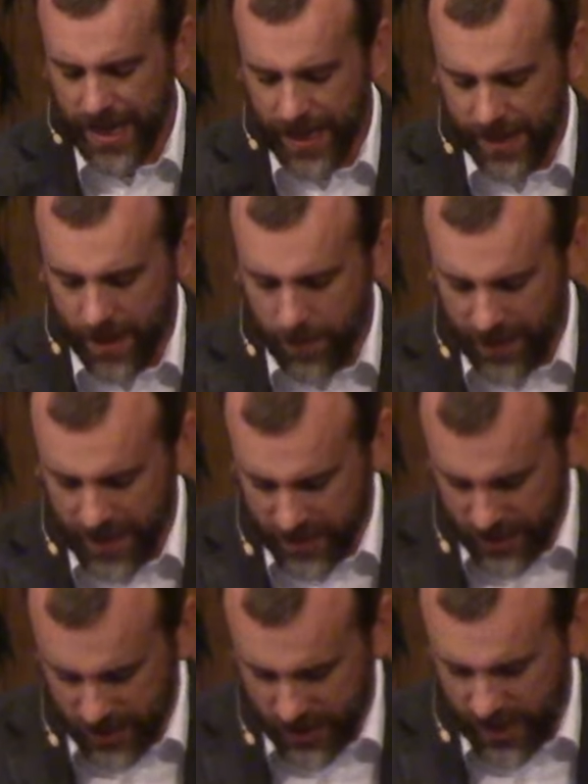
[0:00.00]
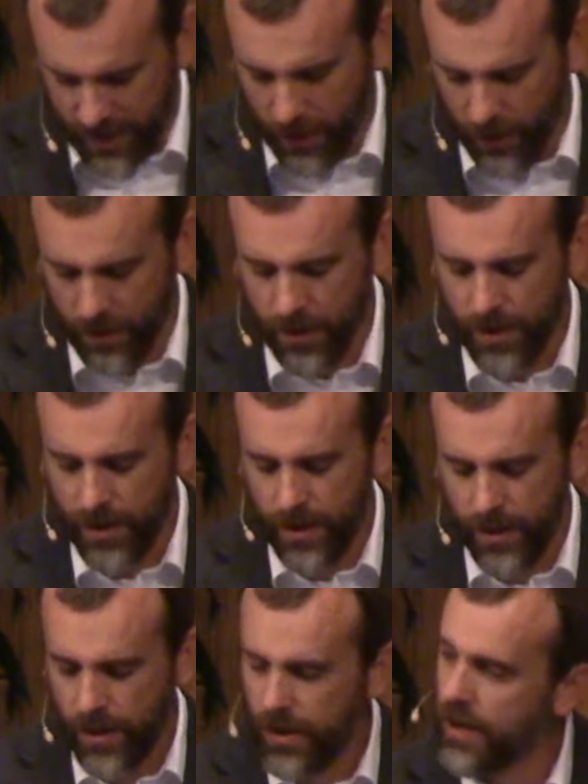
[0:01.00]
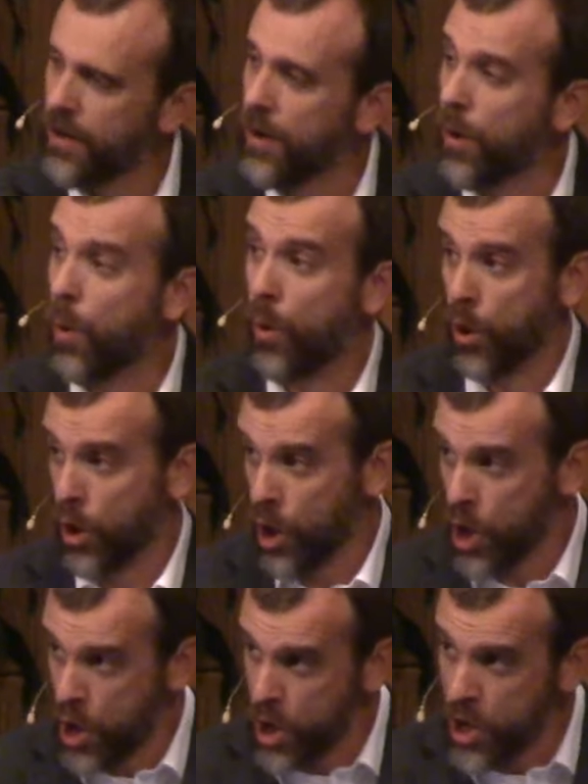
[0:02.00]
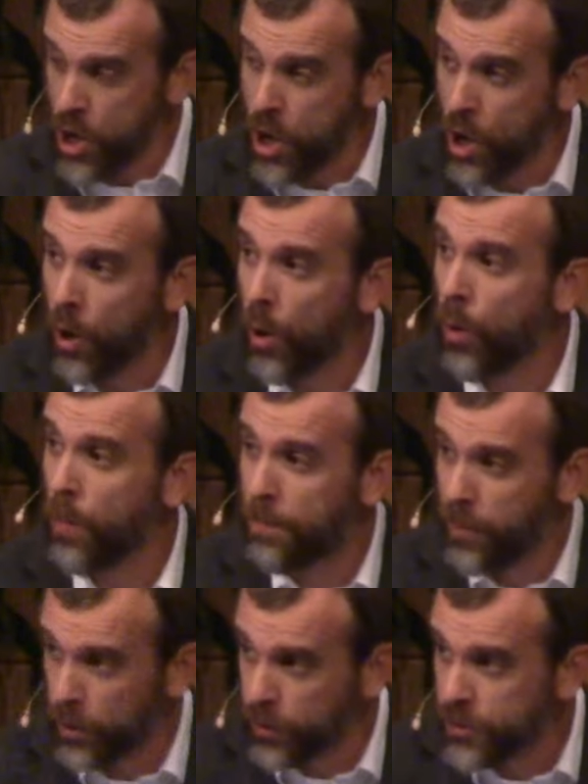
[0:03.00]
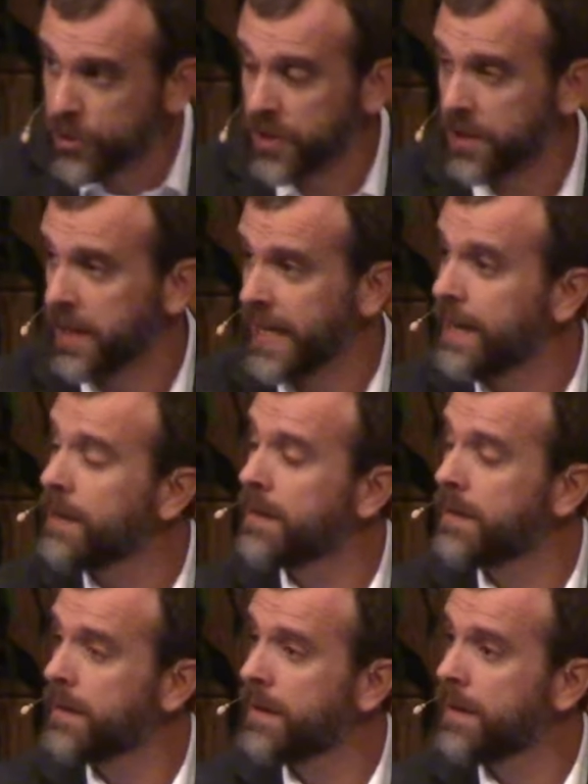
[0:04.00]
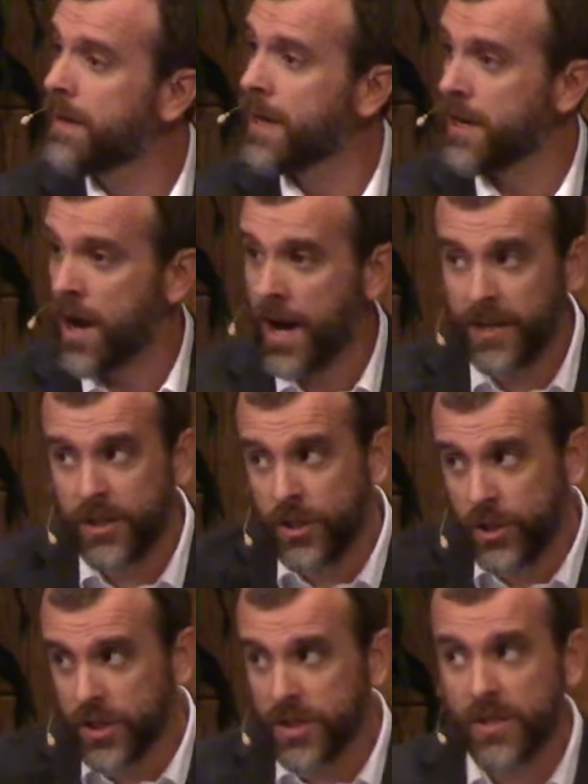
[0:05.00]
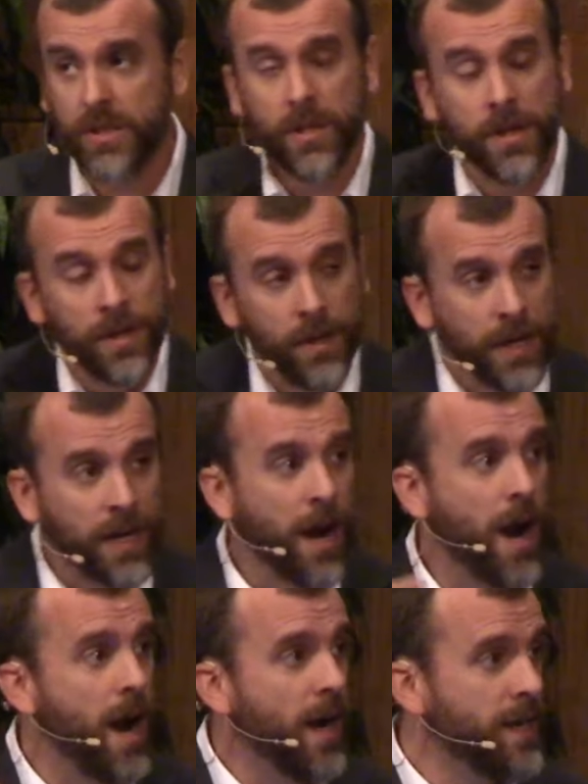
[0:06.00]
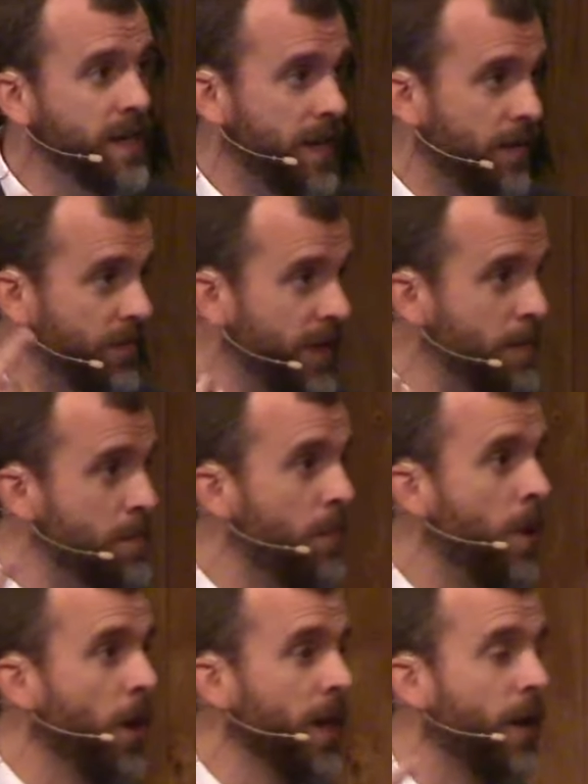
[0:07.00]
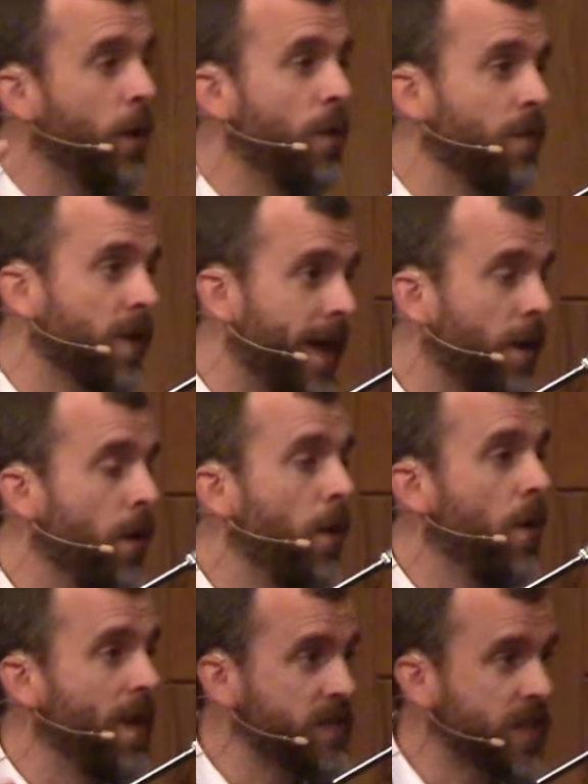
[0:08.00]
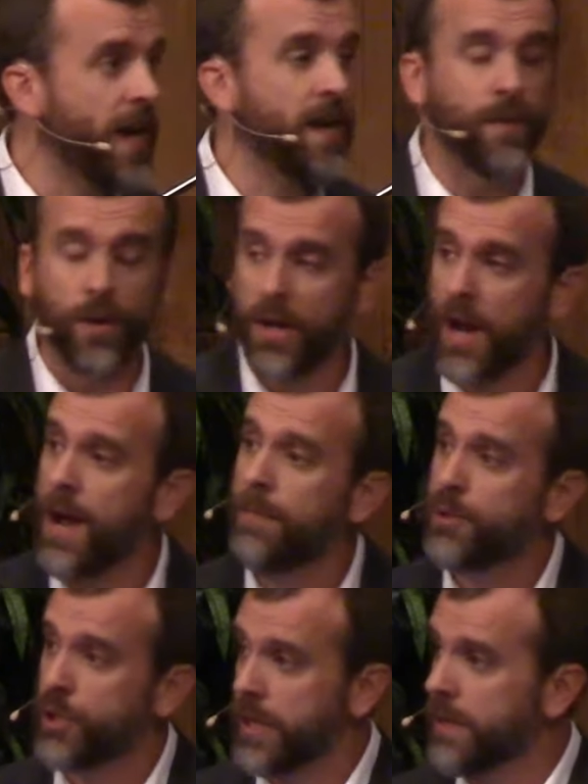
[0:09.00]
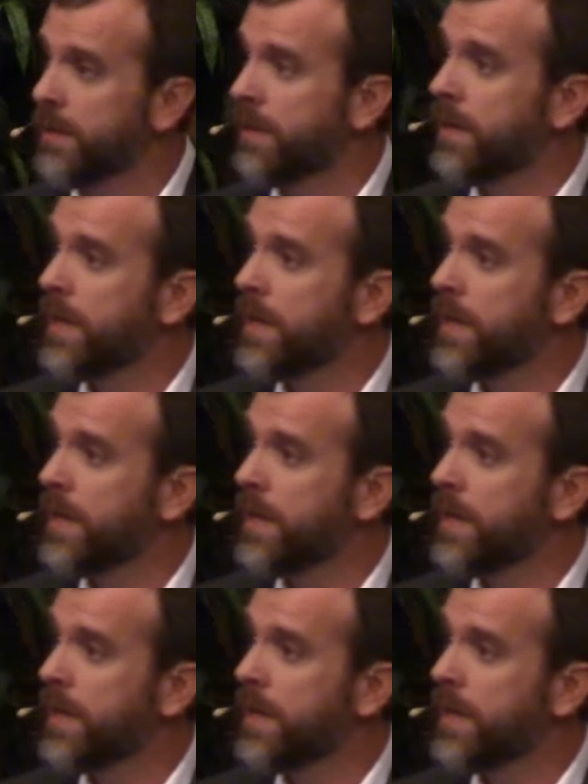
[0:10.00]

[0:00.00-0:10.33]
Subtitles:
Let them consider or know personally, not just cognitively mull it over like, oh, that's kind of a good option,